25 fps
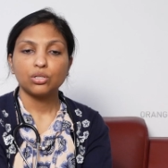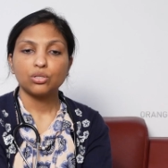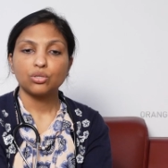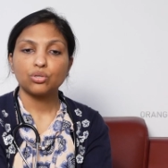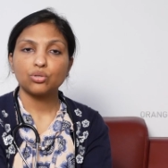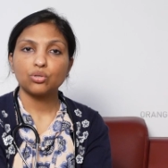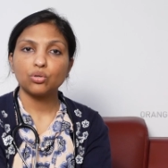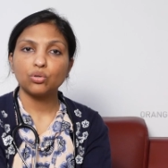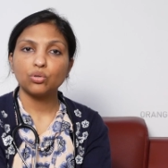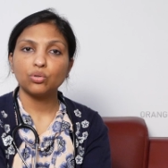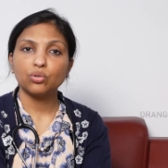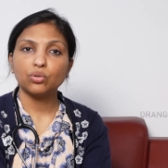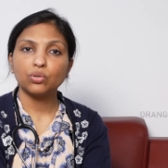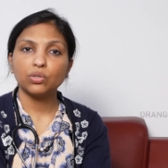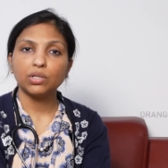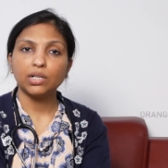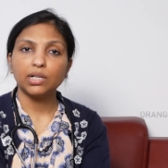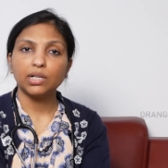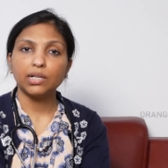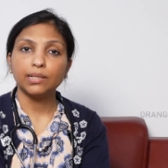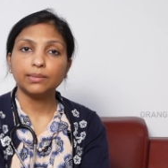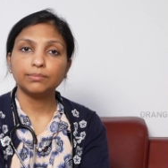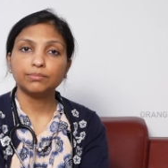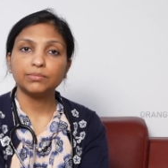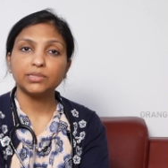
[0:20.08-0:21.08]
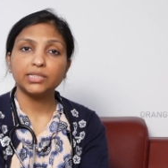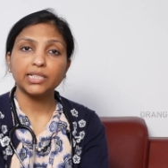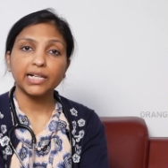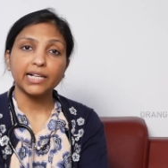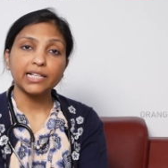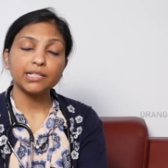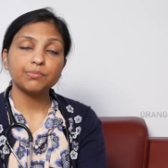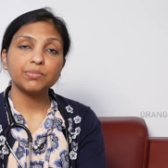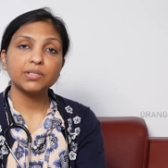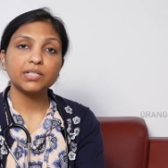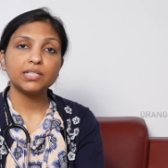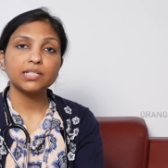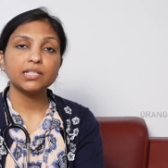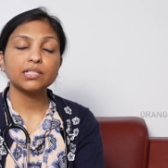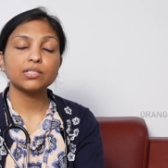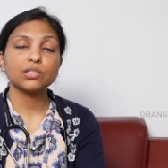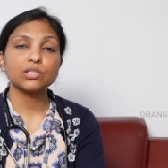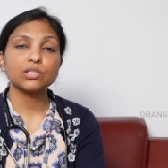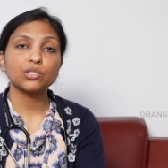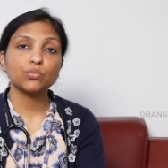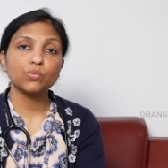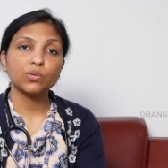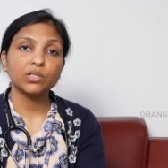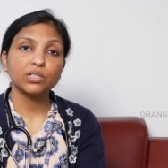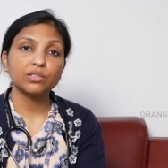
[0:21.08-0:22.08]
So diabetes
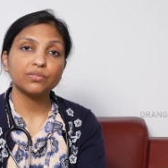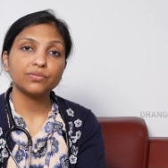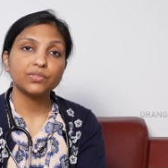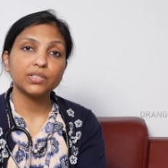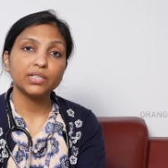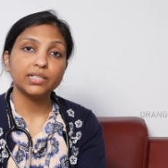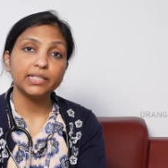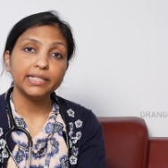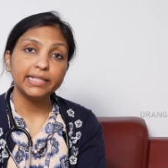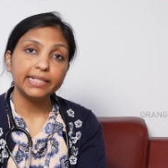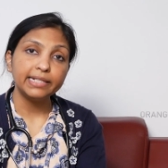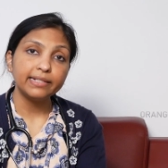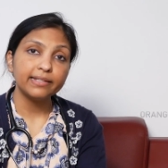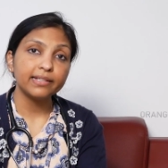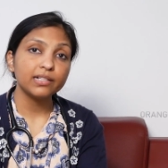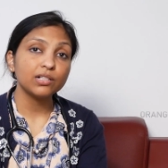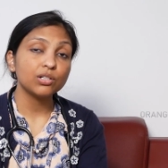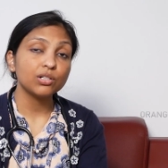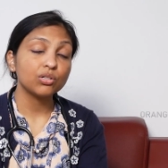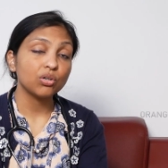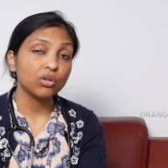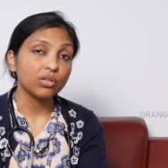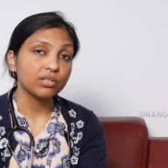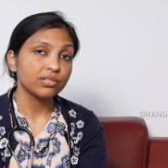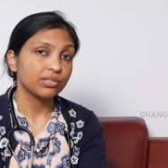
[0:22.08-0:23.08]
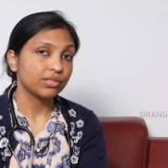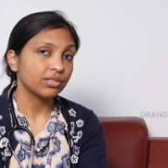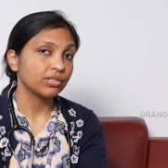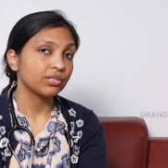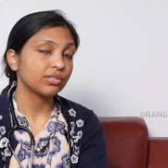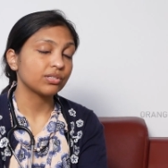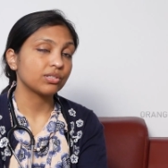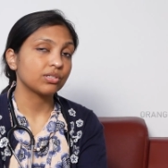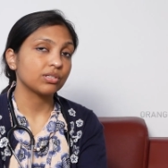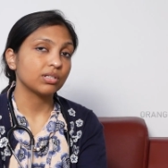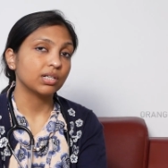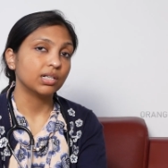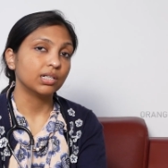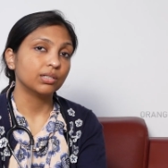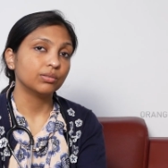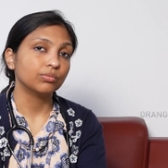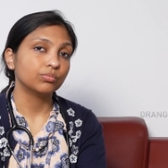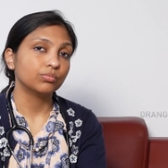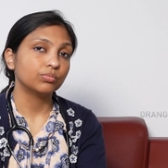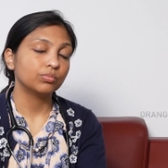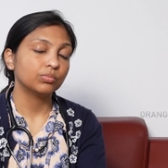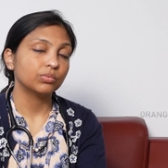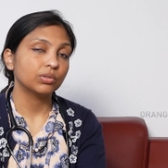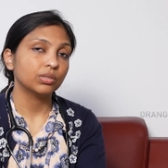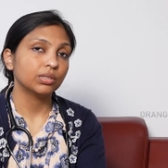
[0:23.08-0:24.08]
is one of the leading causes
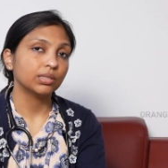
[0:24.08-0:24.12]
of